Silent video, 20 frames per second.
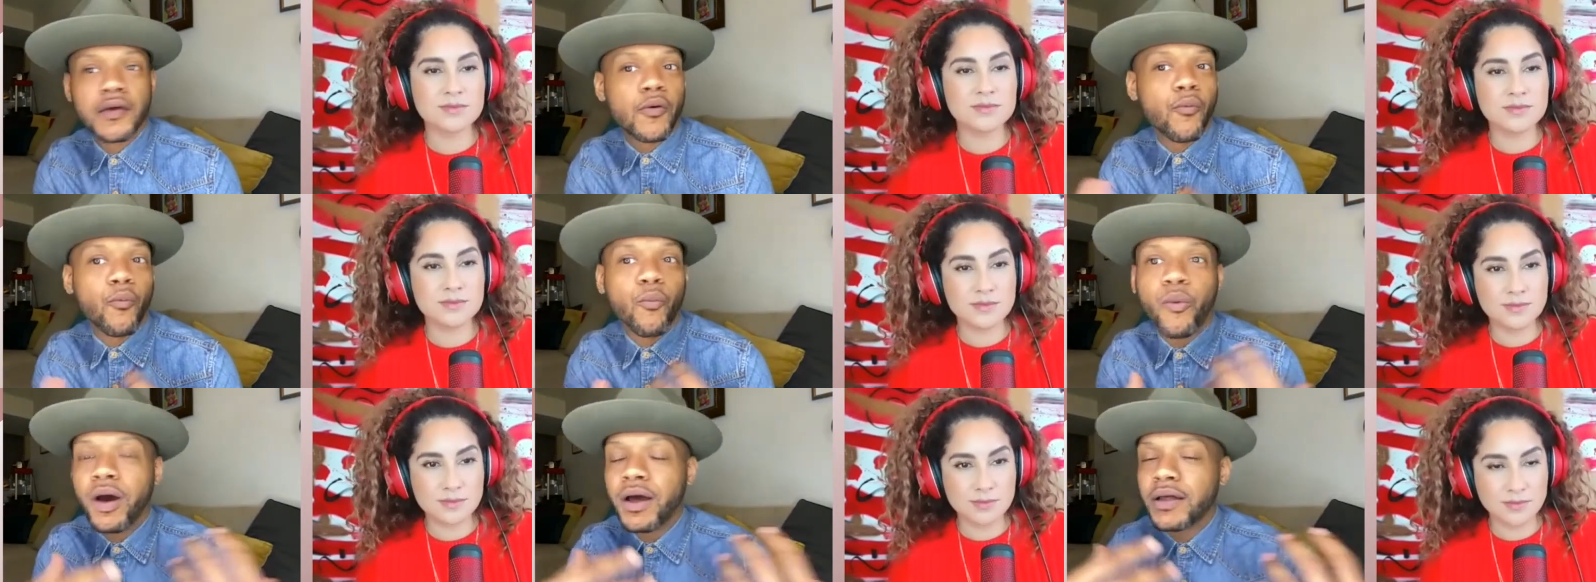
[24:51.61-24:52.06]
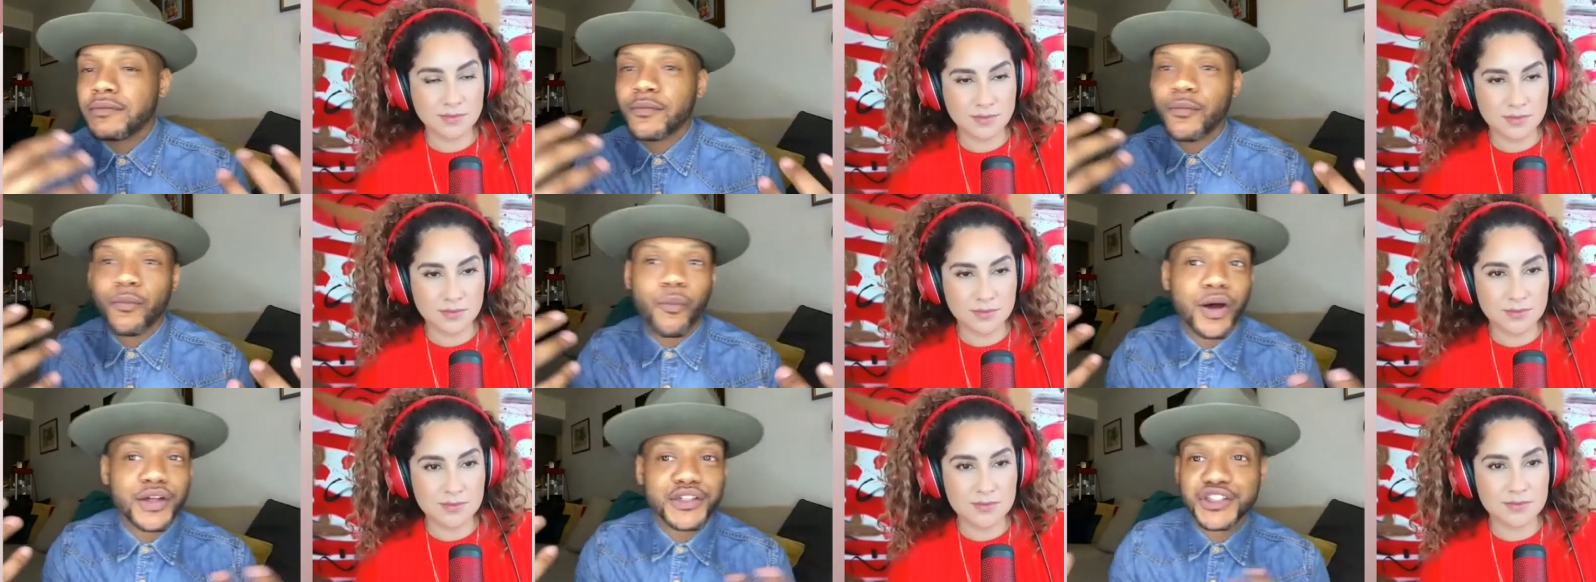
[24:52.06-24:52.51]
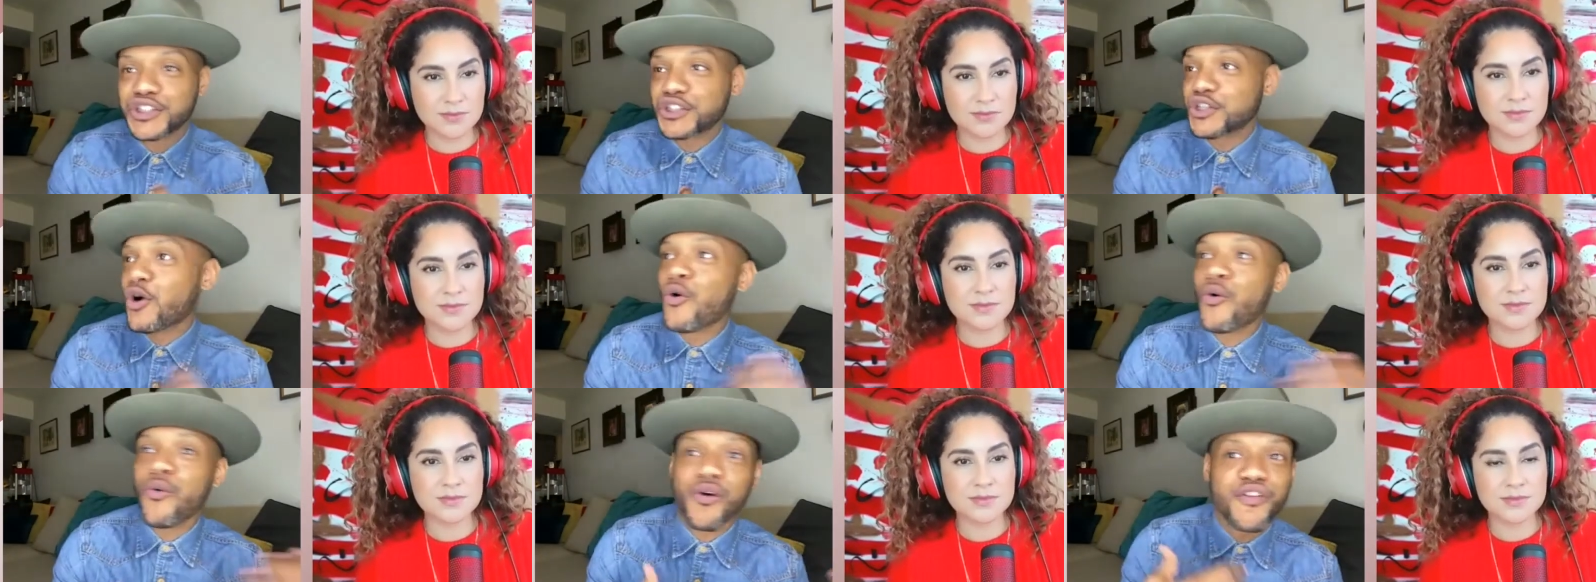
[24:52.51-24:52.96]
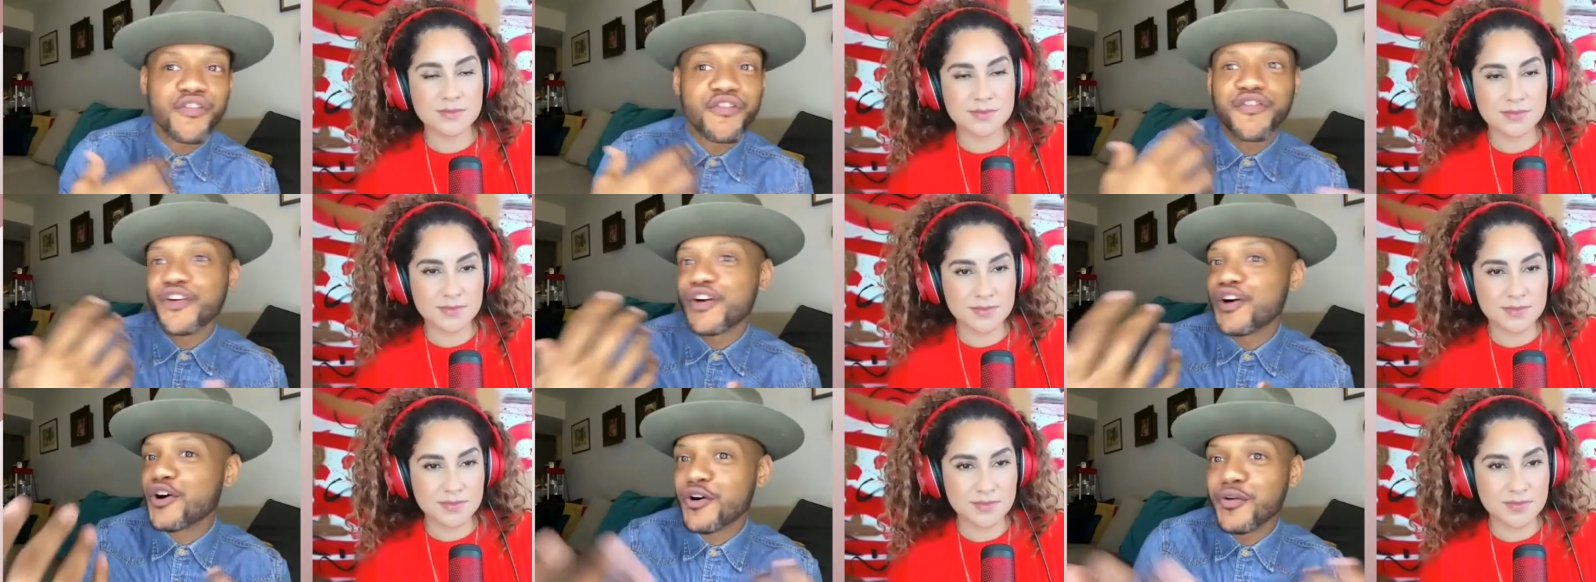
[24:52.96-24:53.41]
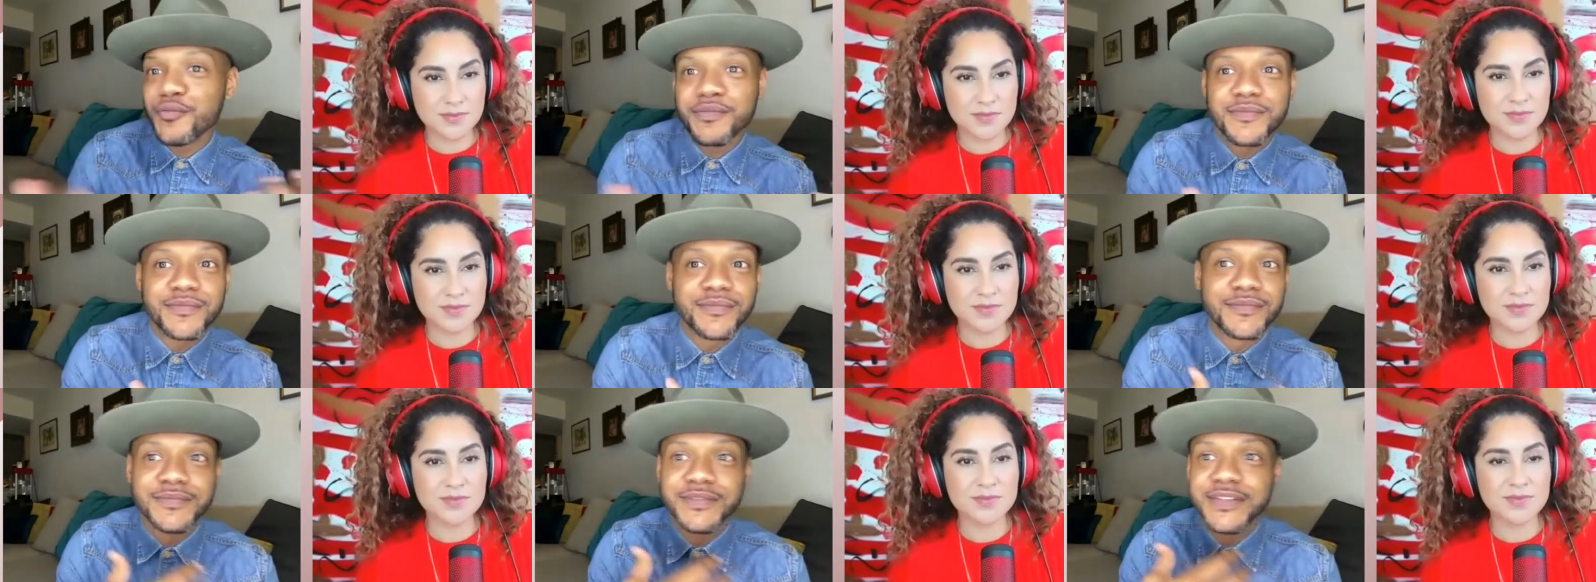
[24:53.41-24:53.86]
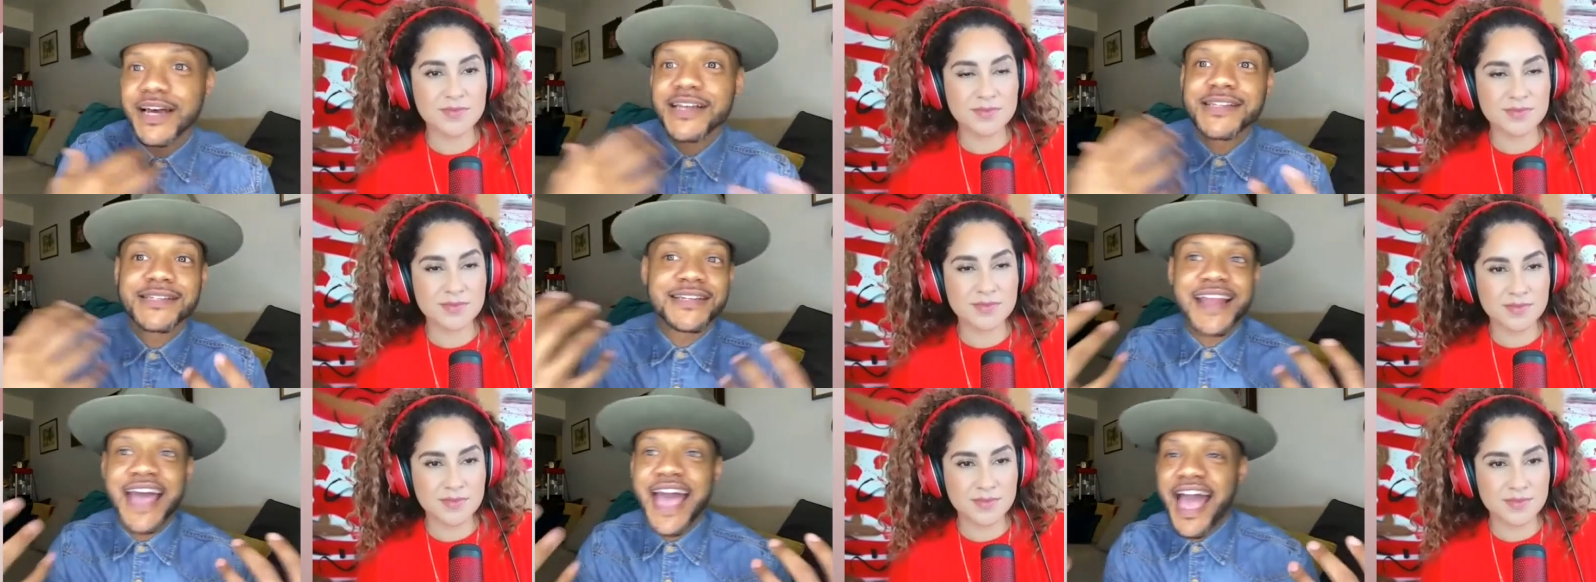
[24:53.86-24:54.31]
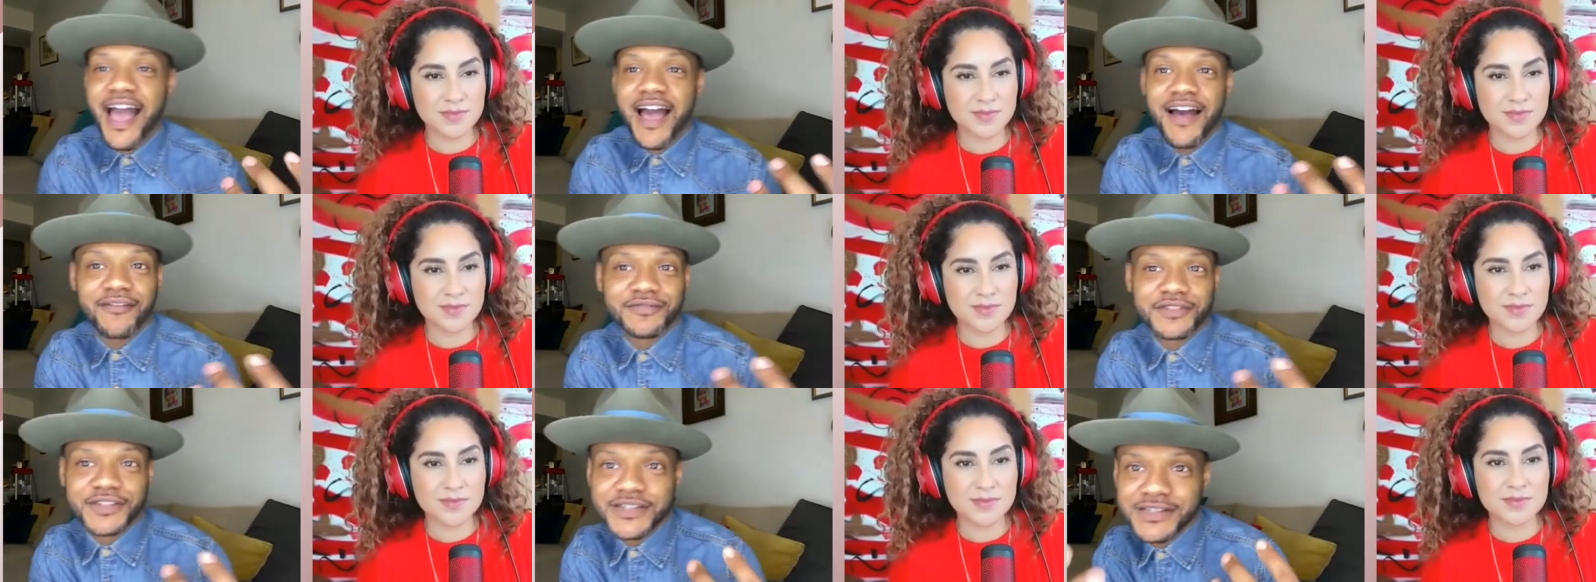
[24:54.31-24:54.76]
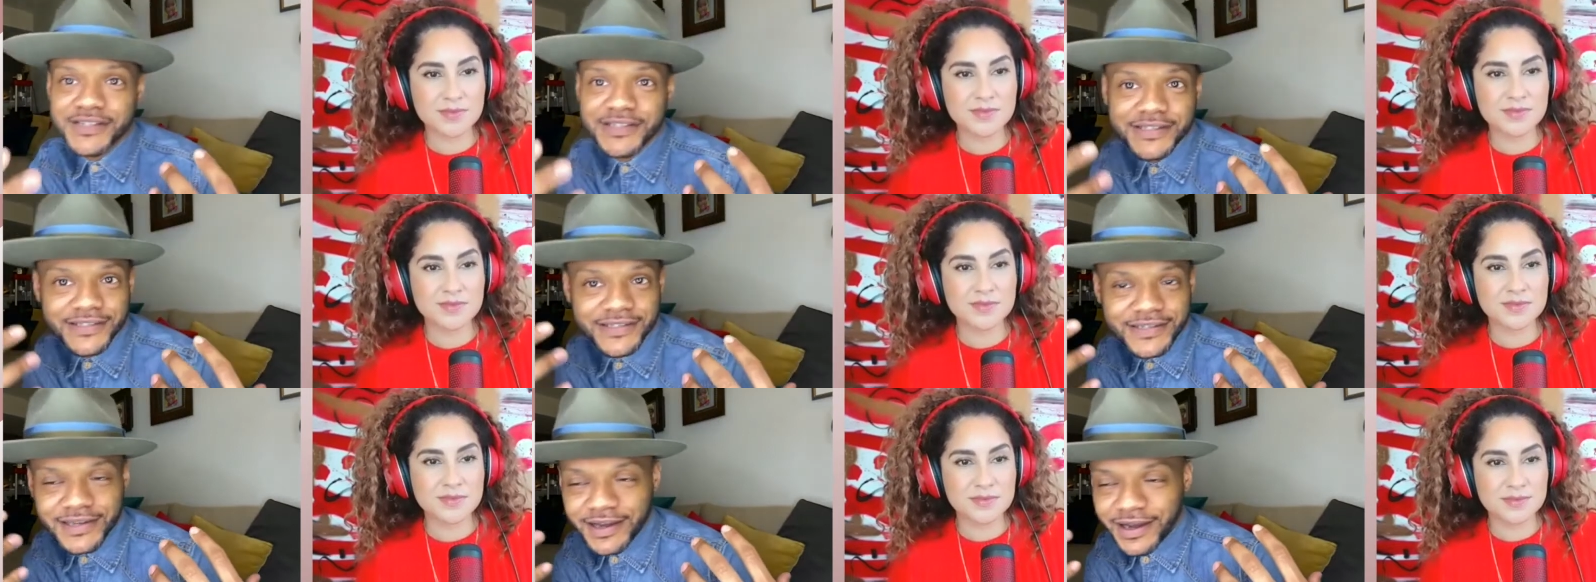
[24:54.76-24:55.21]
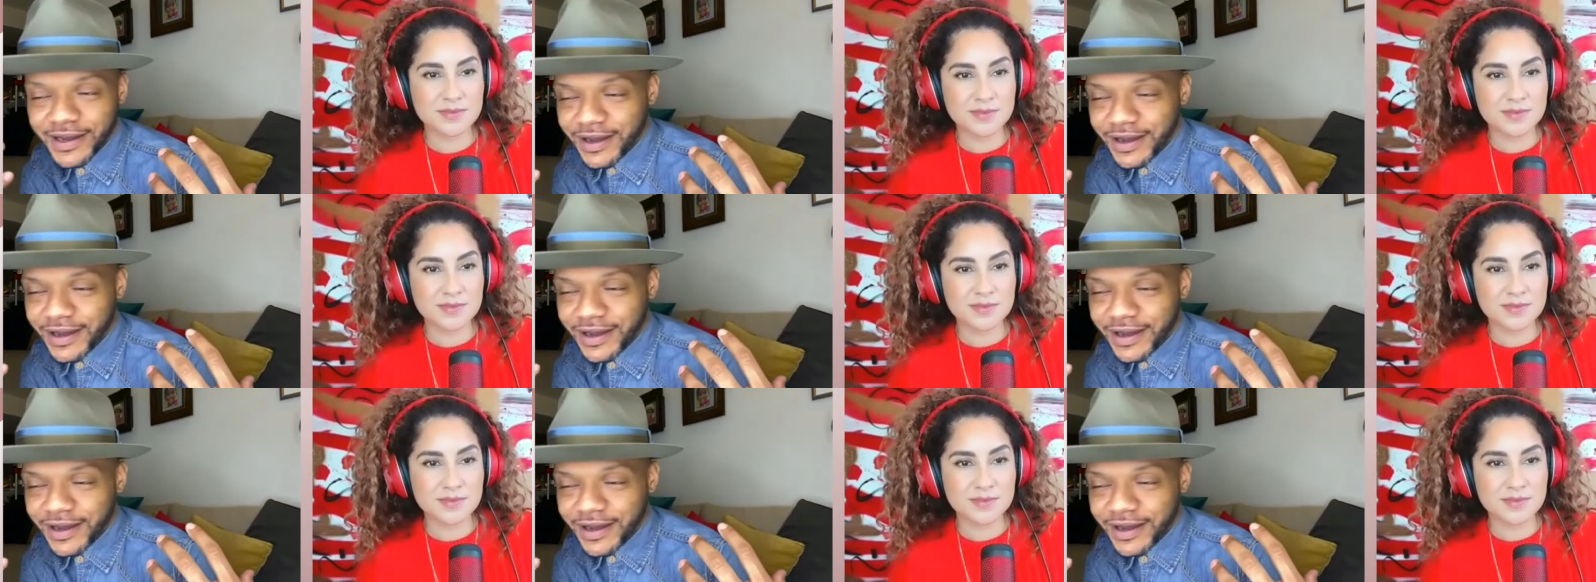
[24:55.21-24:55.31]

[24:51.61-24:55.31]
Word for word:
Speaker 1: what what show or film doesn't have just